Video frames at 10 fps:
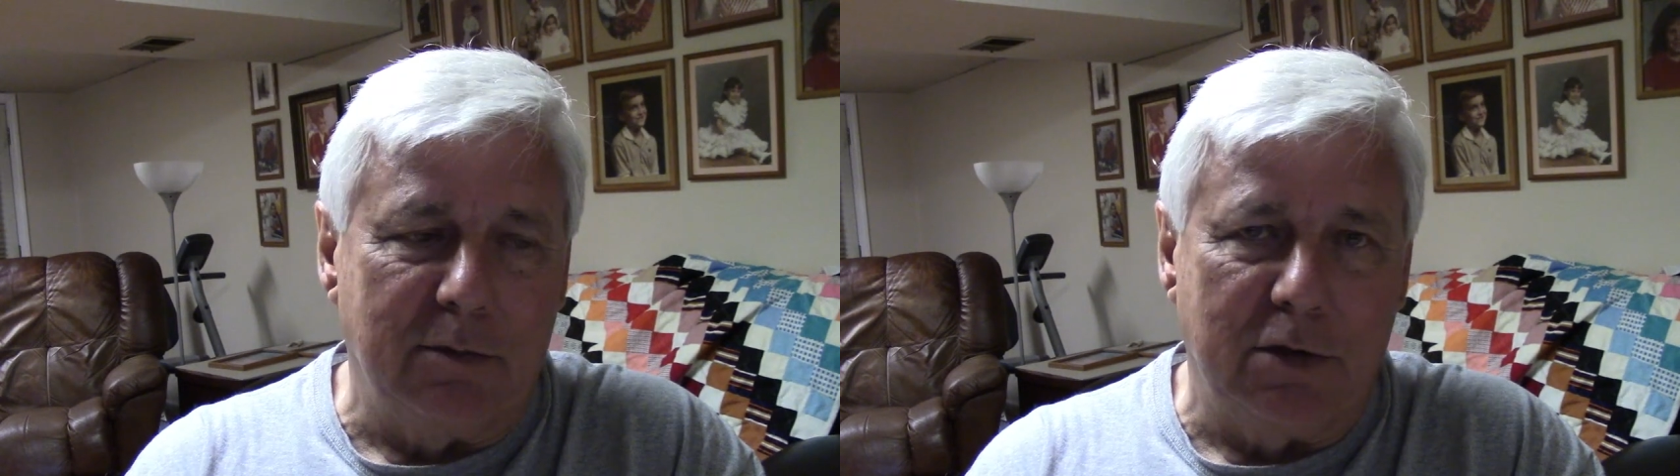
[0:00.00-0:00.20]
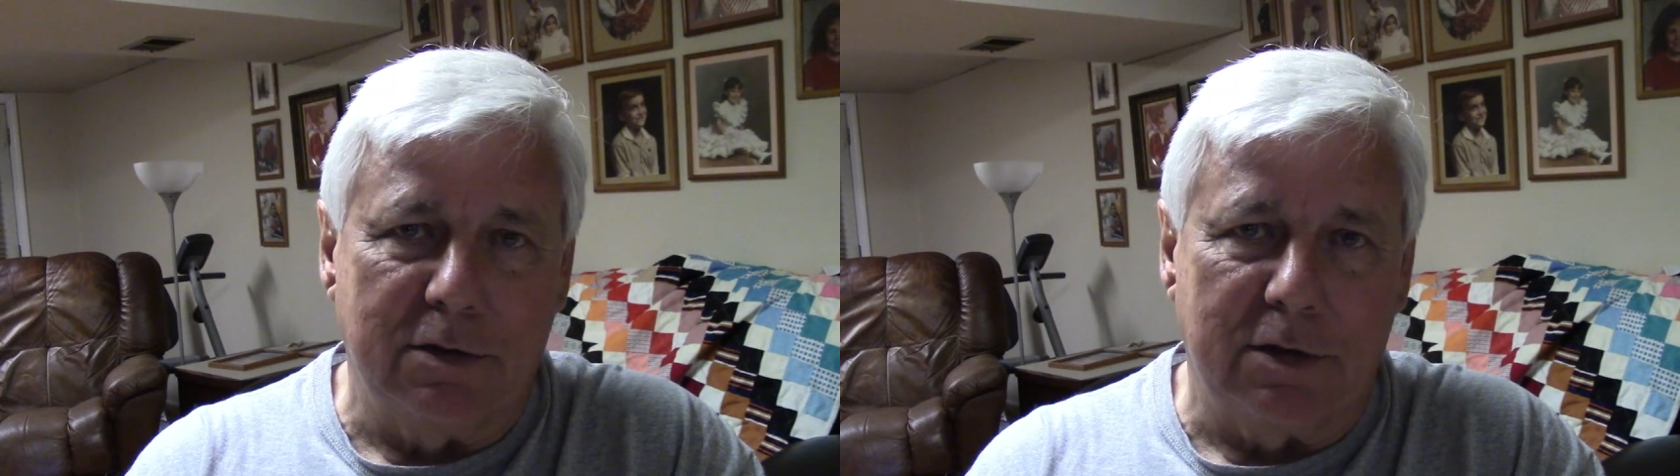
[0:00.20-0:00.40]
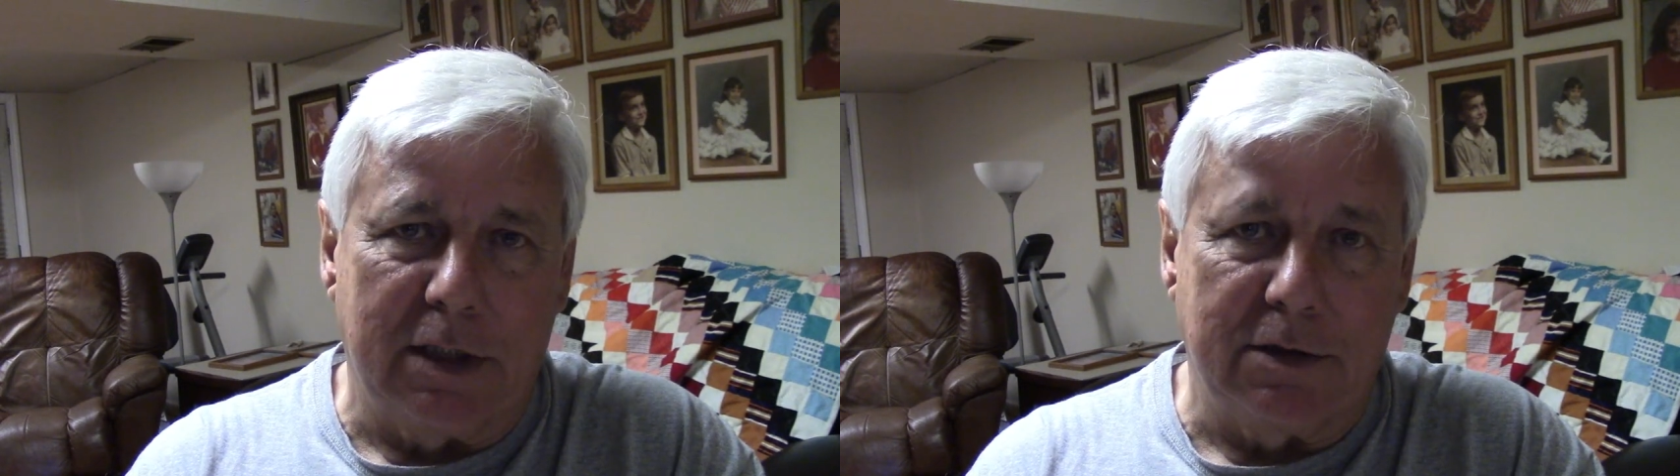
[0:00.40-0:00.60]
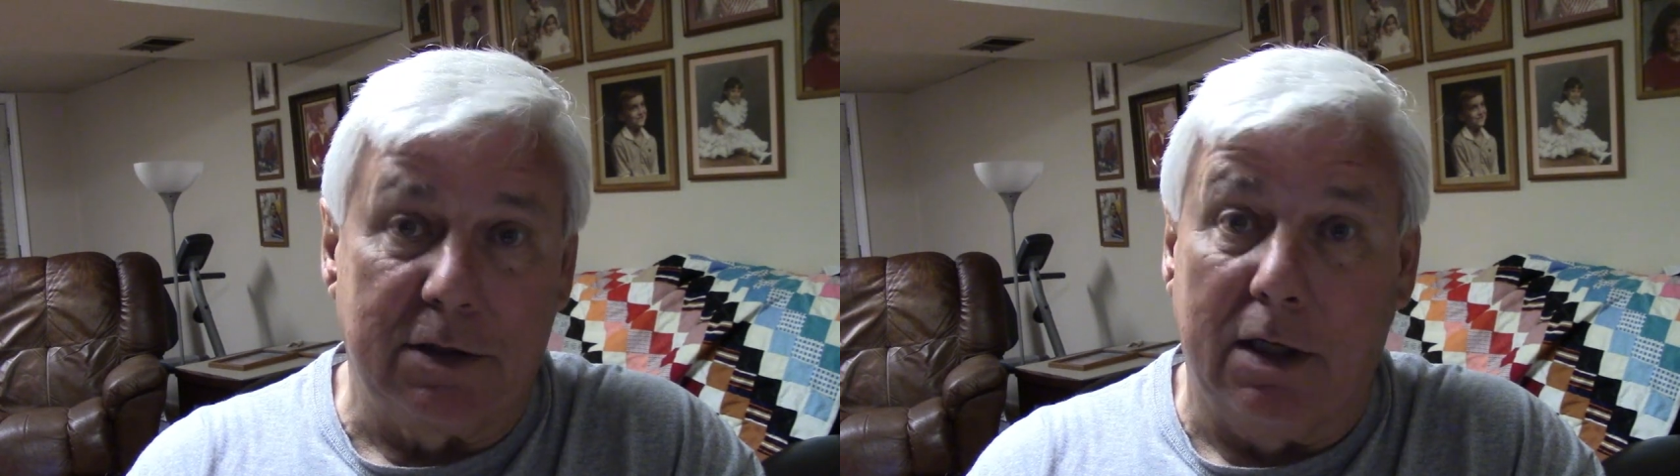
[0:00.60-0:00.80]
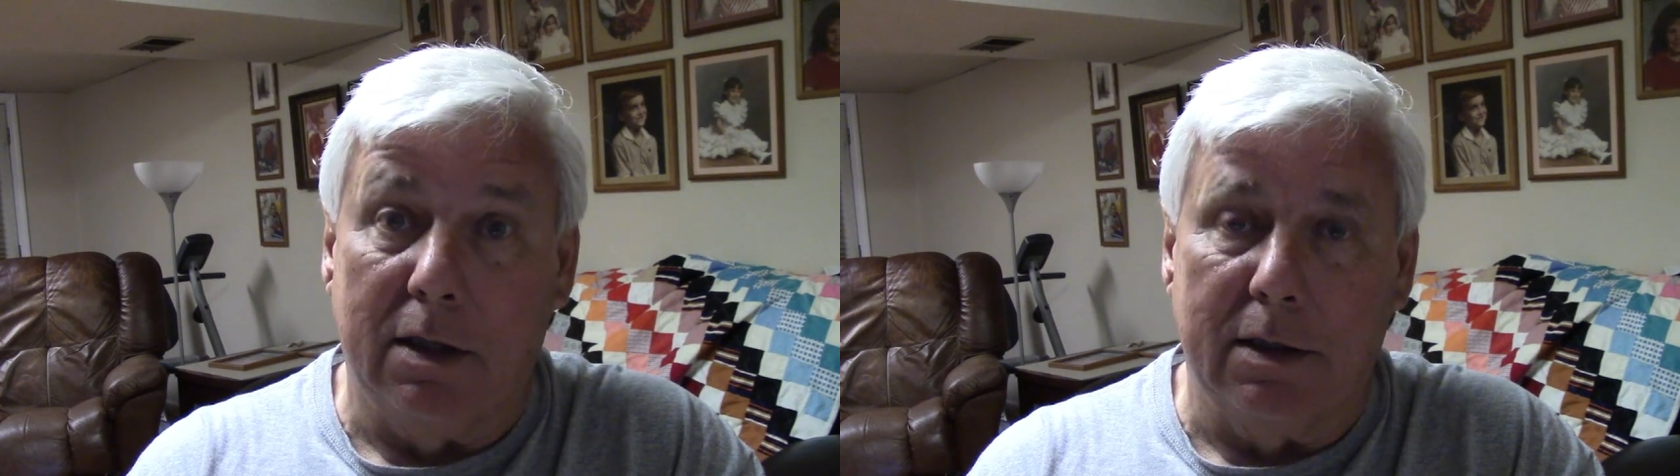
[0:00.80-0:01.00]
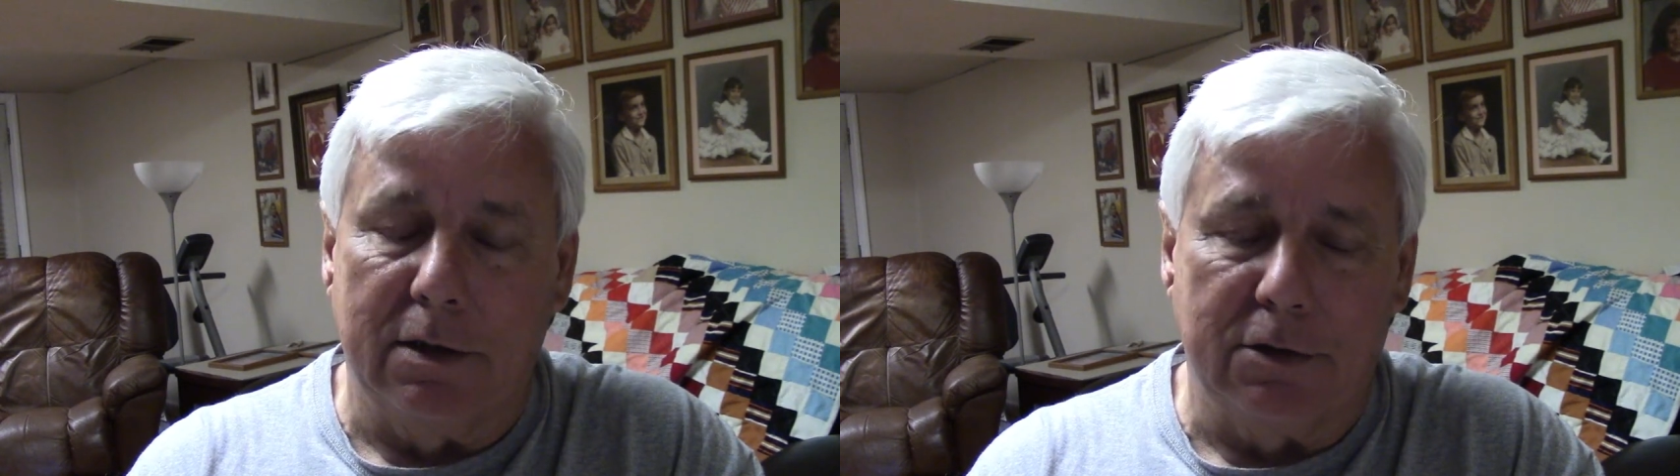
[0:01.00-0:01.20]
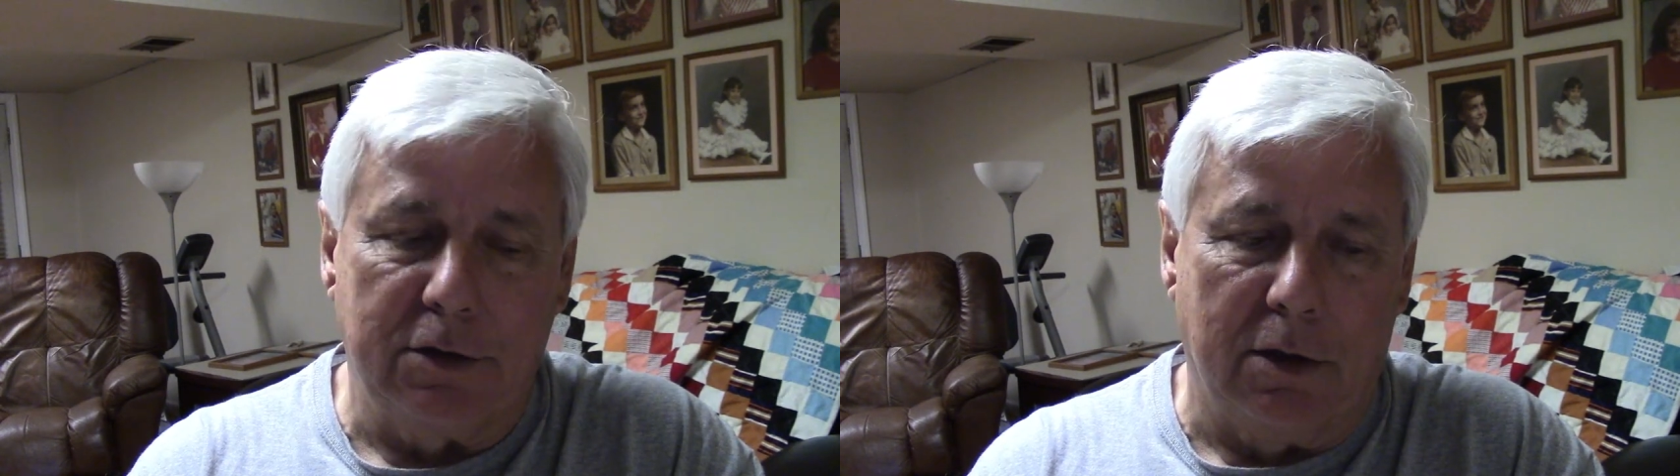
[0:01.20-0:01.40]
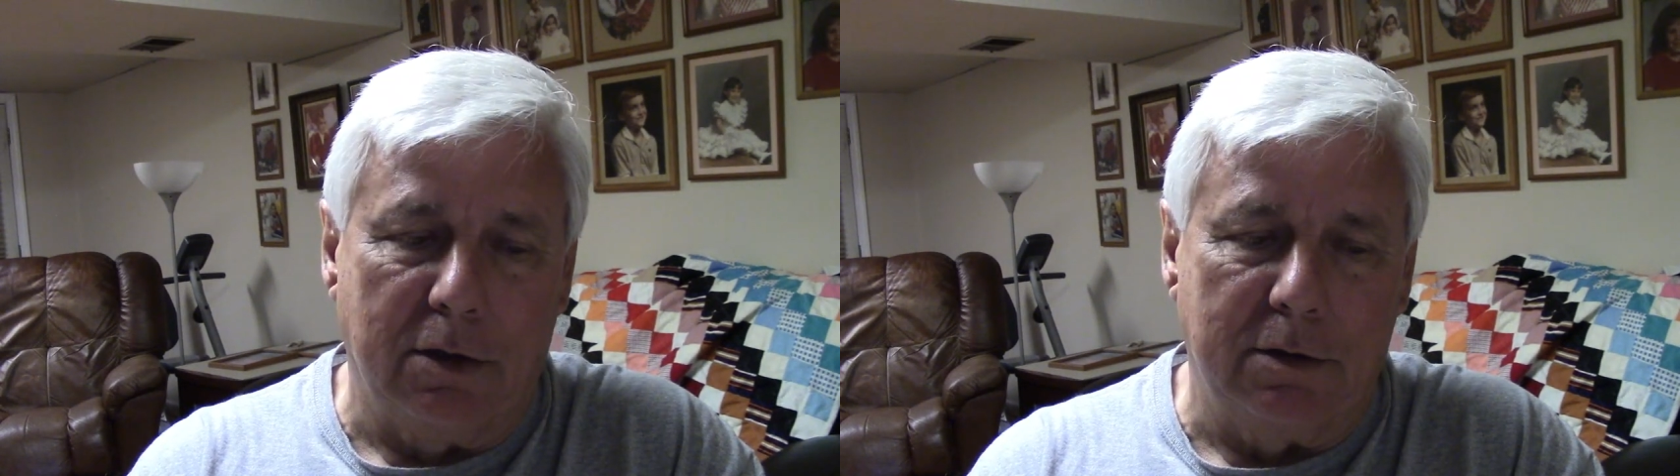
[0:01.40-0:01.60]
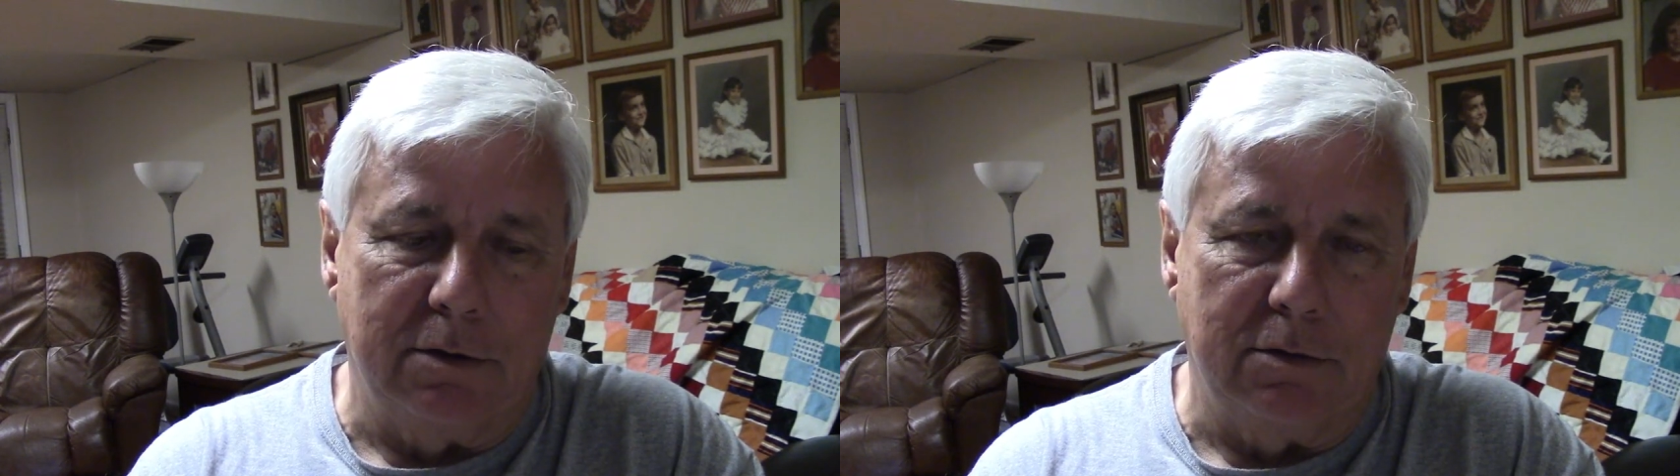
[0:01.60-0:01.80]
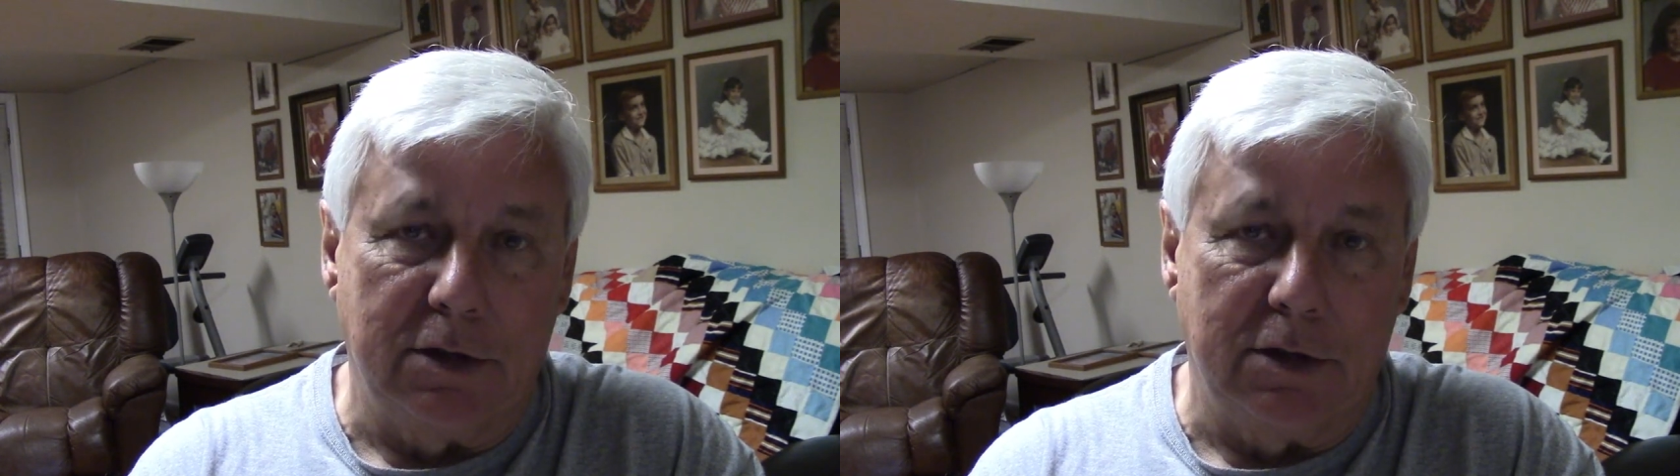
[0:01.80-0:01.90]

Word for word: because I was staring at her shirt.